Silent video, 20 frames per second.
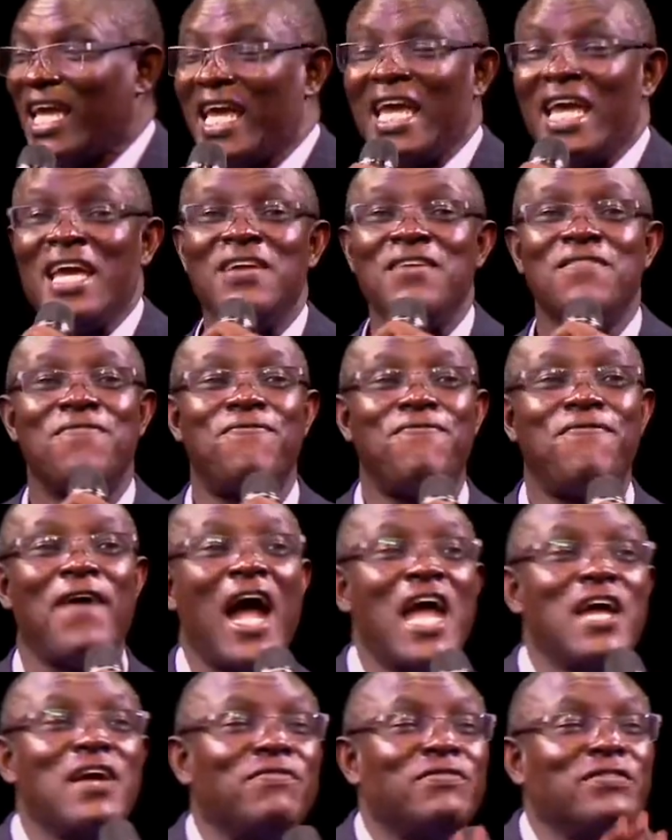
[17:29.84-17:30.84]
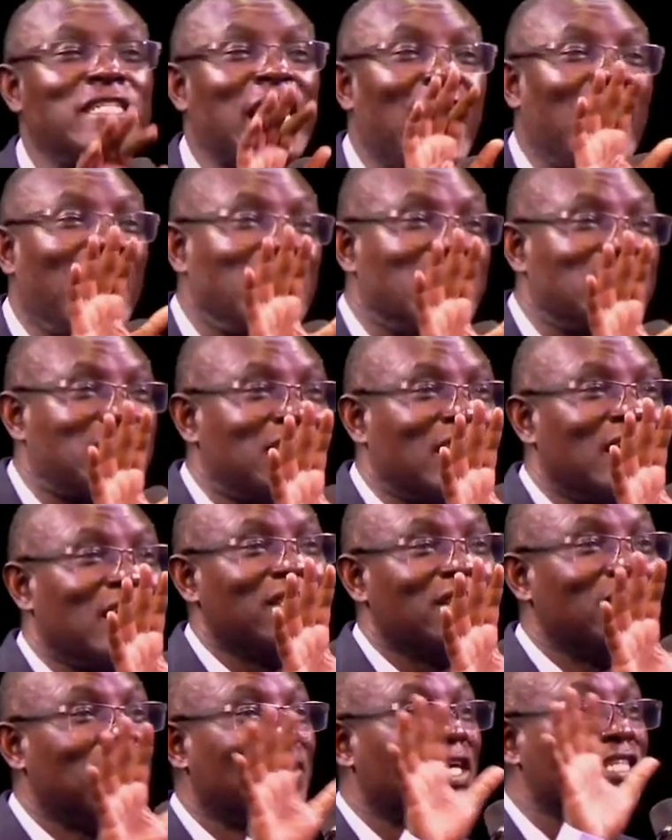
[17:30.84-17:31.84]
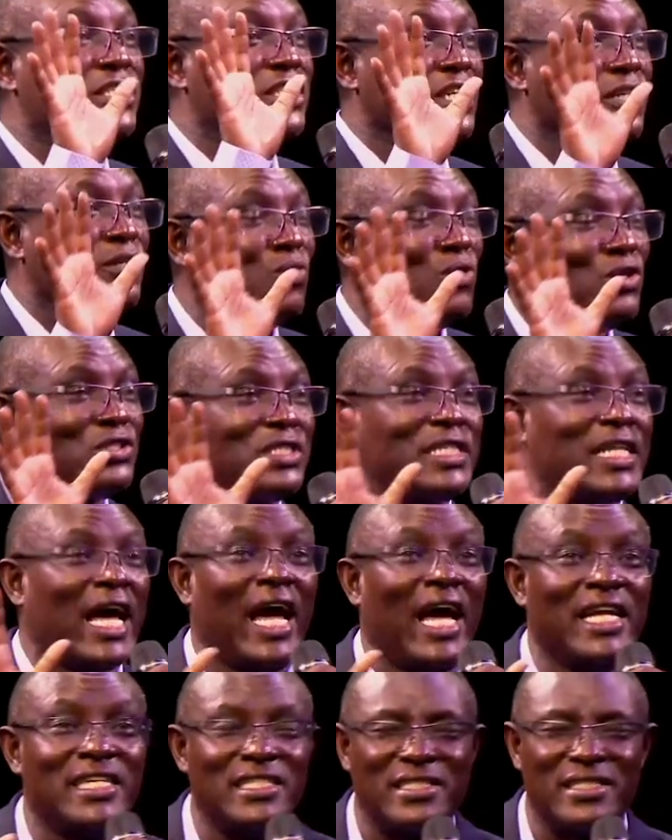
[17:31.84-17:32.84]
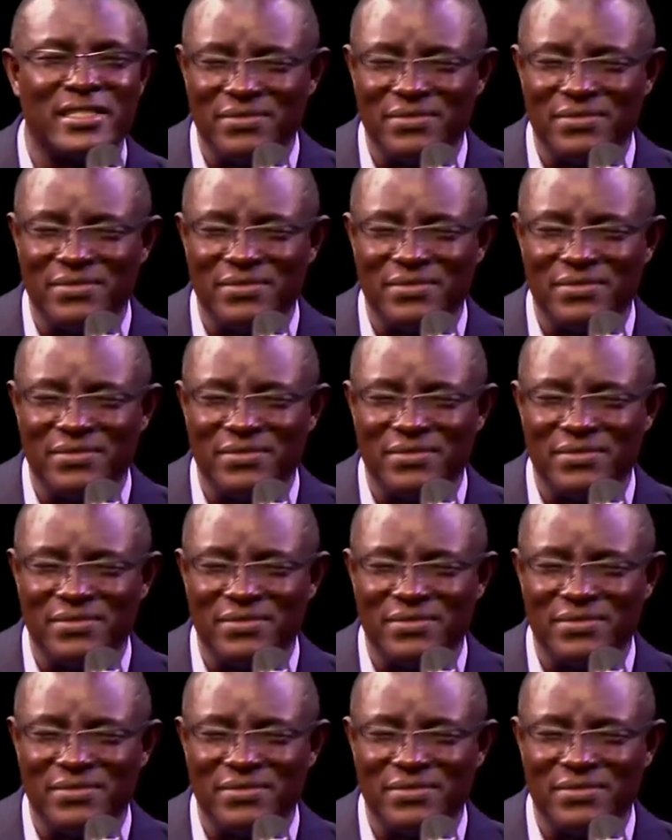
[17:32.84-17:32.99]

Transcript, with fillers: in five days, the machine was dead.